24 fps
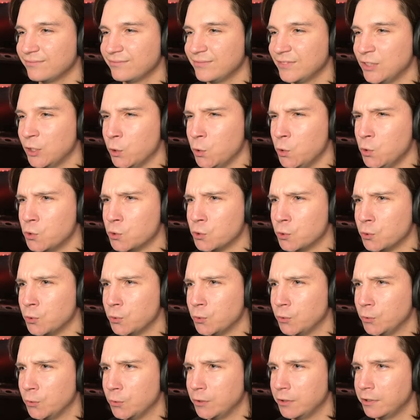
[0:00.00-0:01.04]
Ooh.
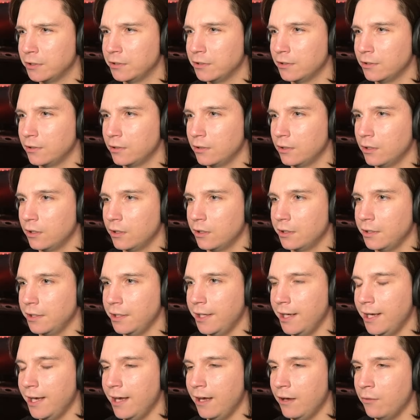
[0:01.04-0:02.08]

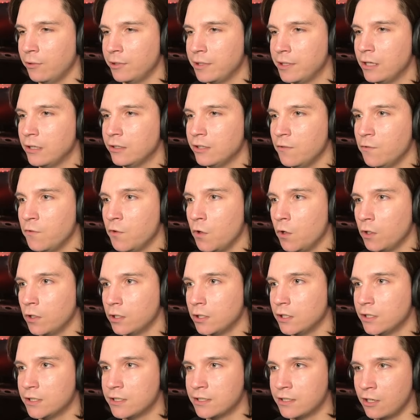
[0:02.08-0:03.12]
Yeah, without the
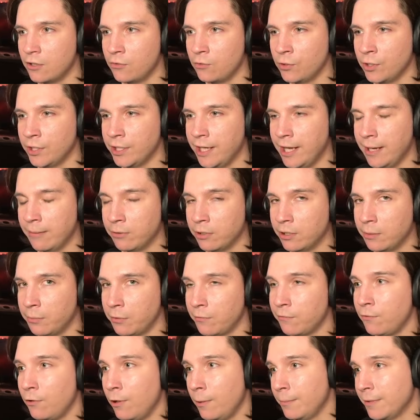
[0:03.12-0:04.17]
vocals, they're really able to
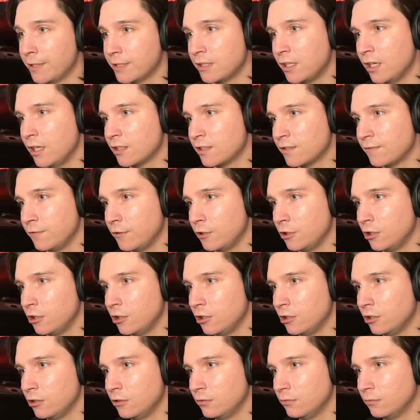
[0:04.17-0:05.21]
perform this at its
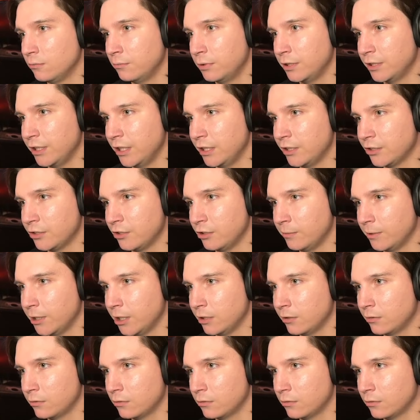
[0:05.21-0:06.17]
full potential, man.